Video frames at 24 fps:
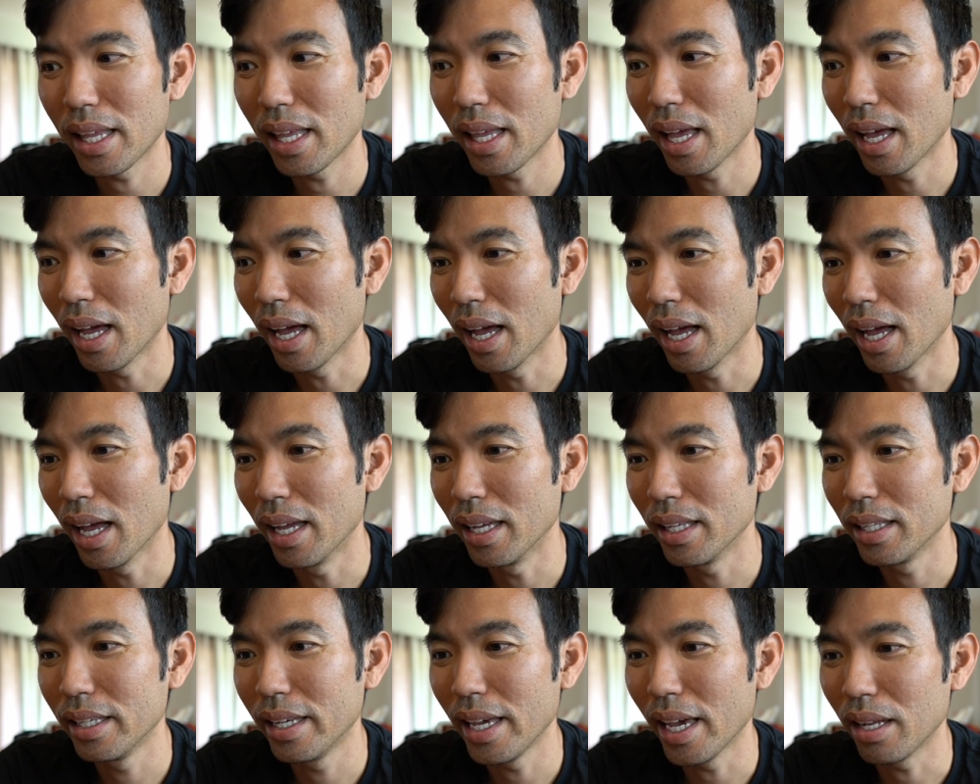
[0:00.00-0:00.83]

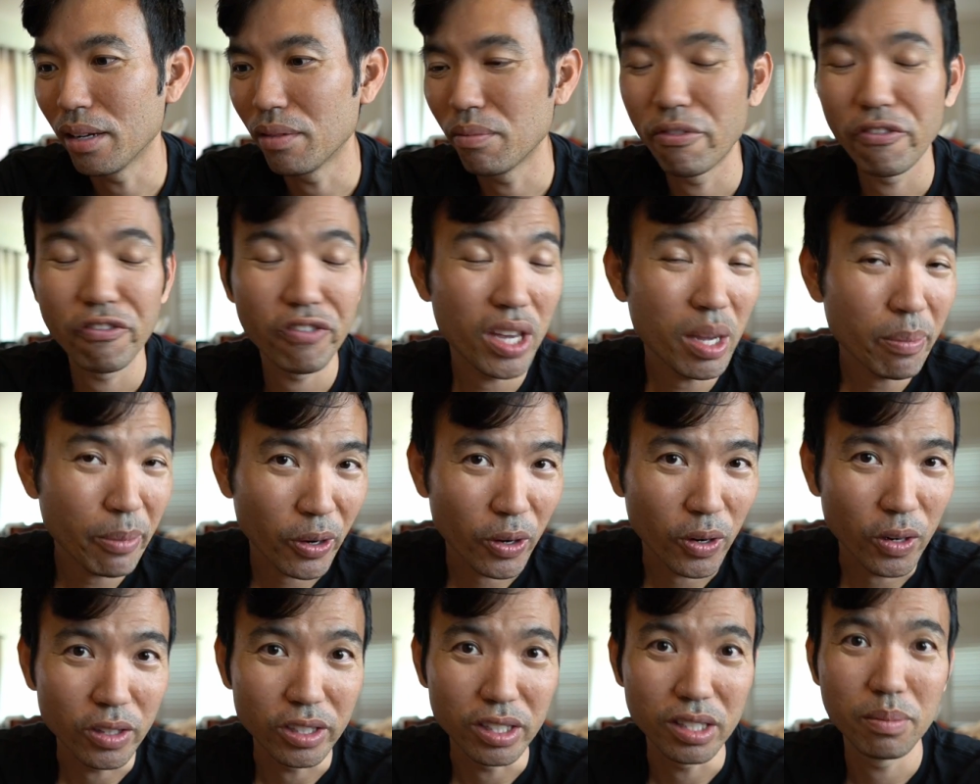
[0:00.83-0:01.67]
Get
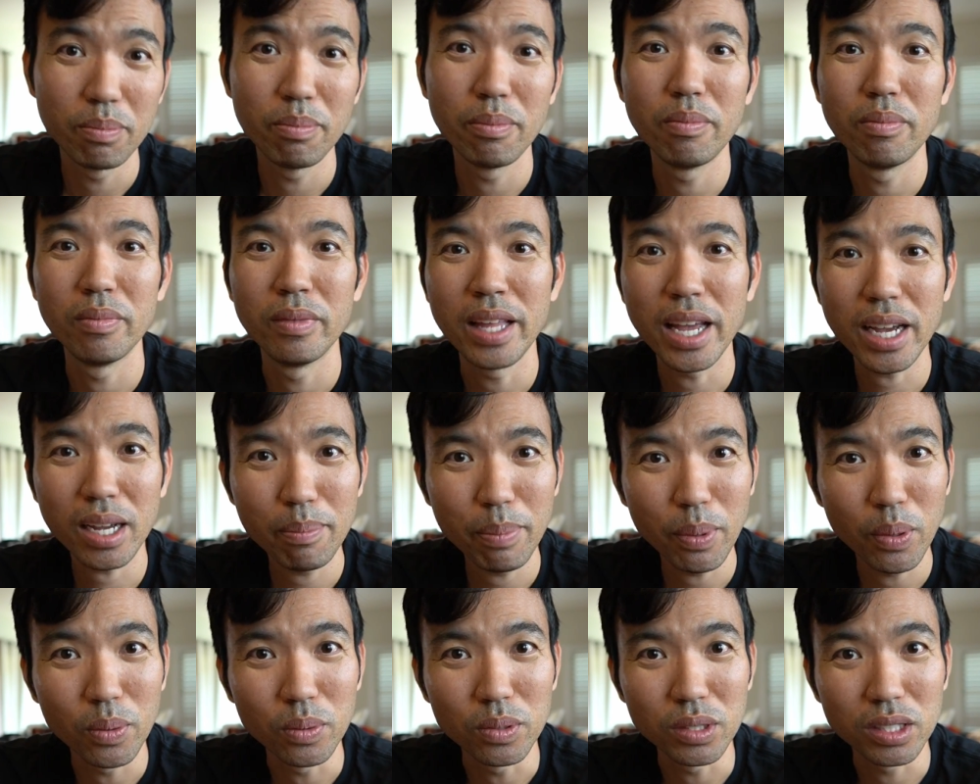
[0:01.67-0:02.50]
femurs, neck
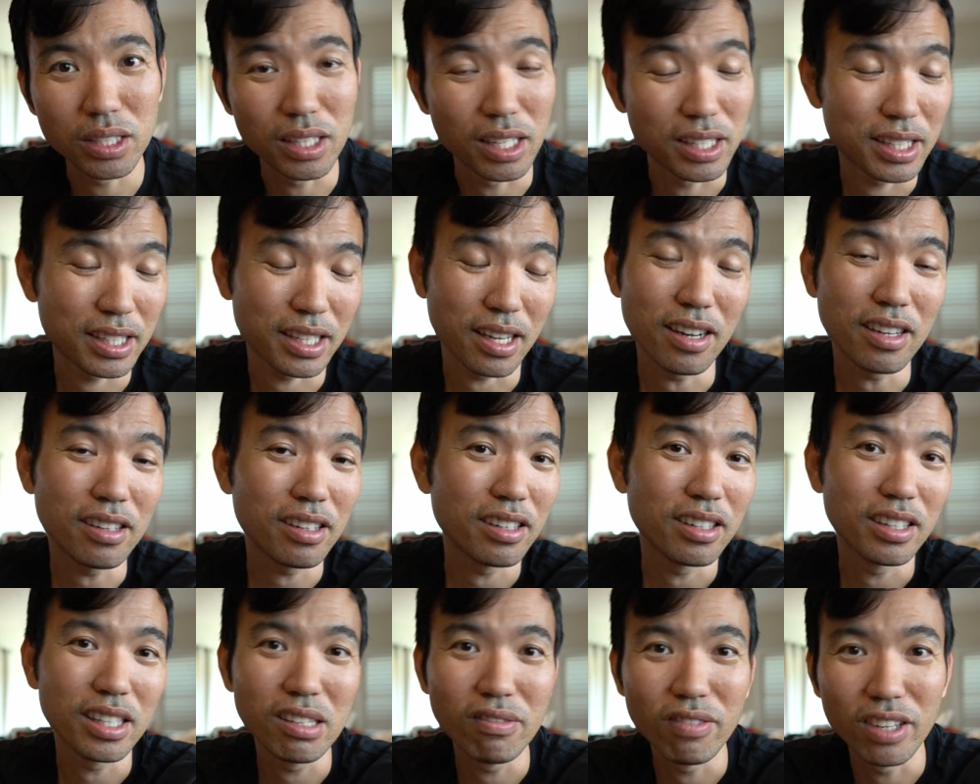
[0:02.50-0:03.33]
bones, the
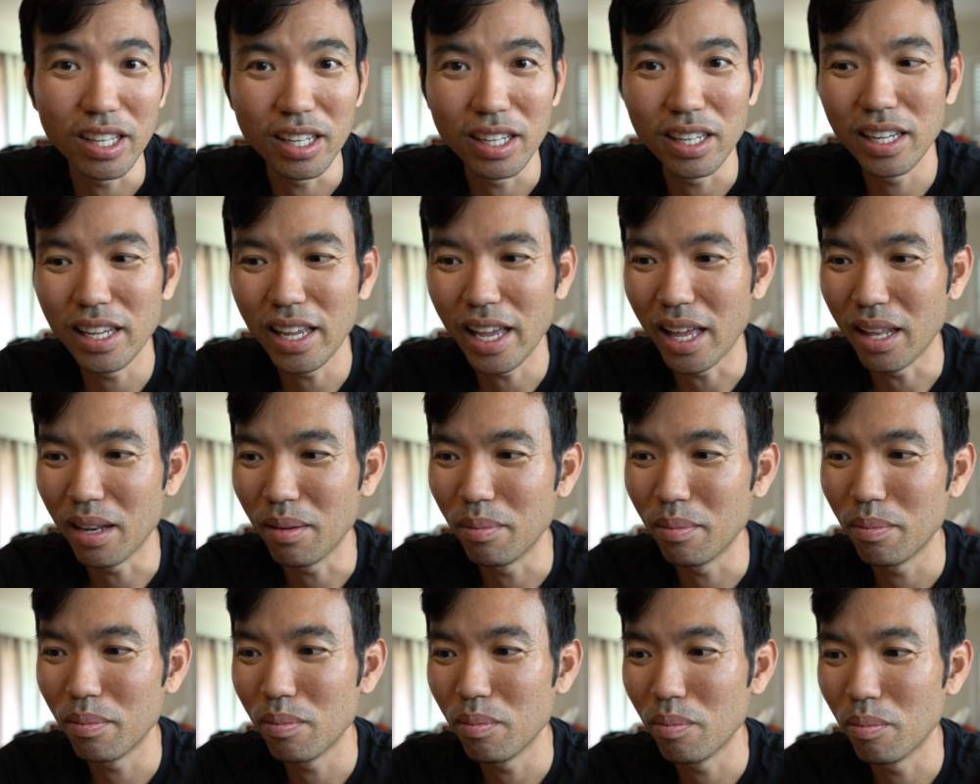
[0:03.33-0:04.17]
skull even,
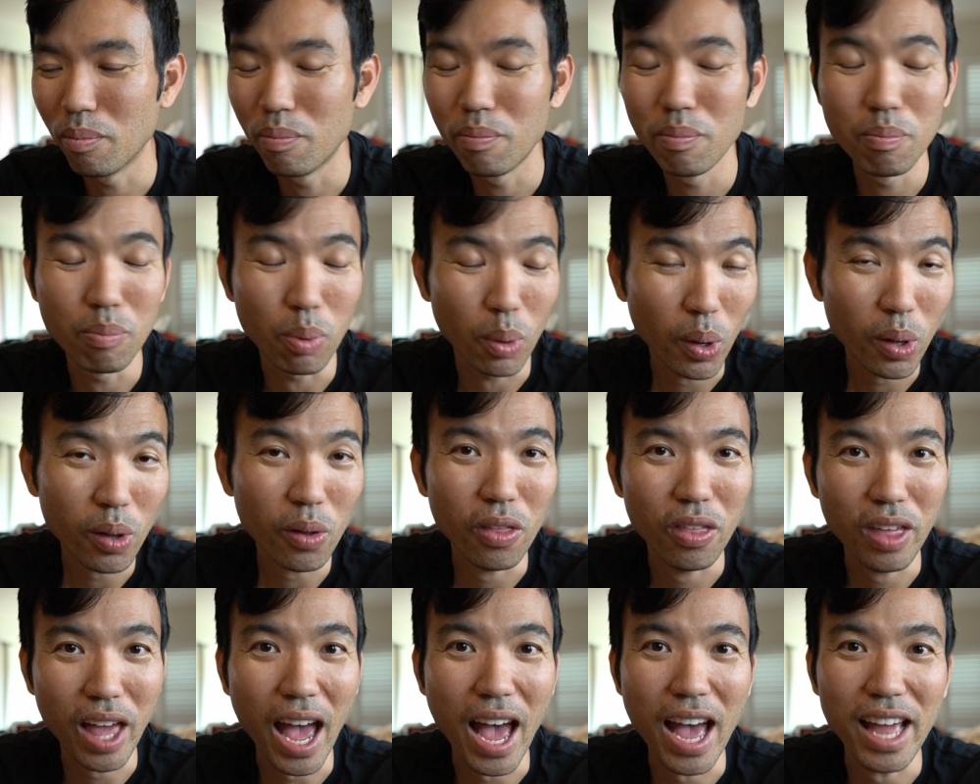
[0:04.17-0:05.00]
and boil
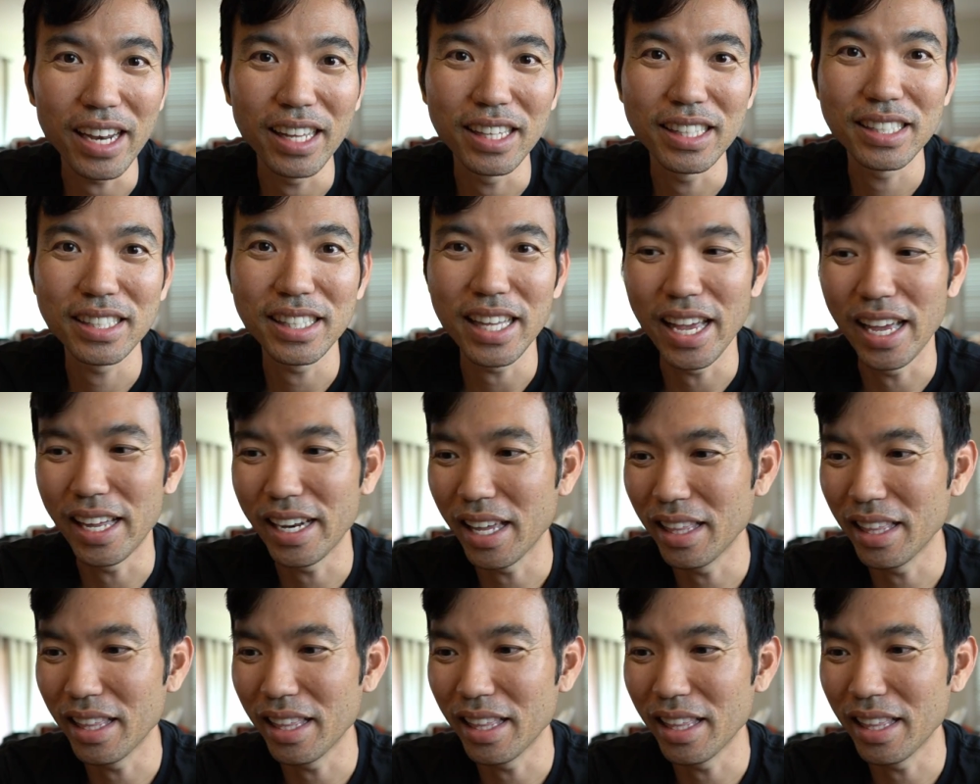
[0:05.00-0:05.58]
that instead.